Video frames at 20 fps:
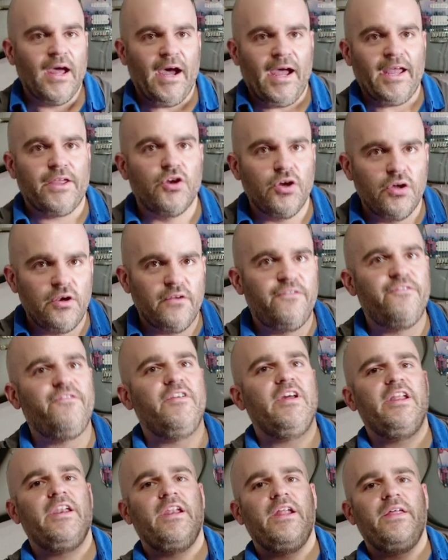I could have
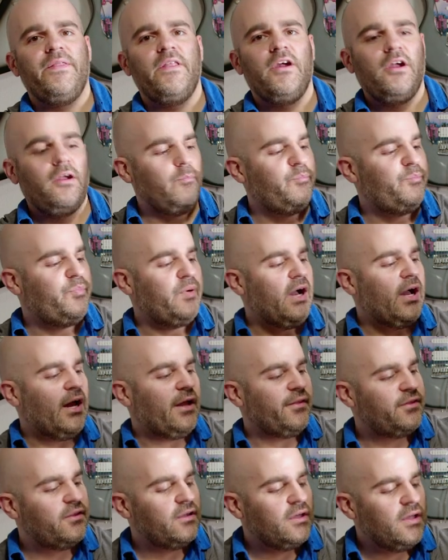fit it in there,
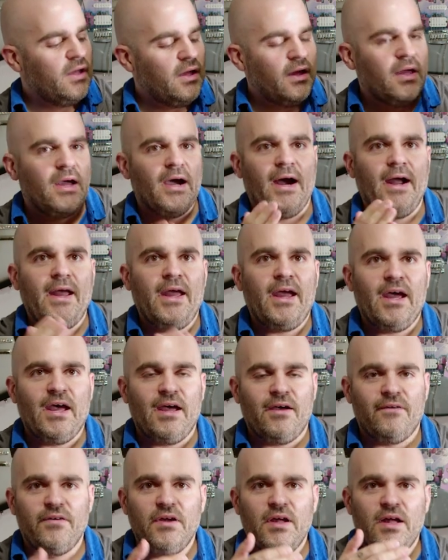but I
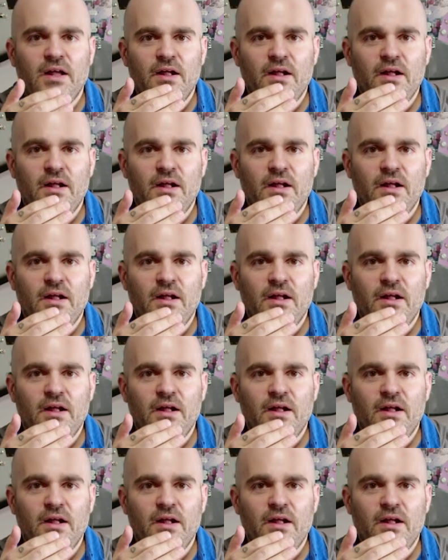have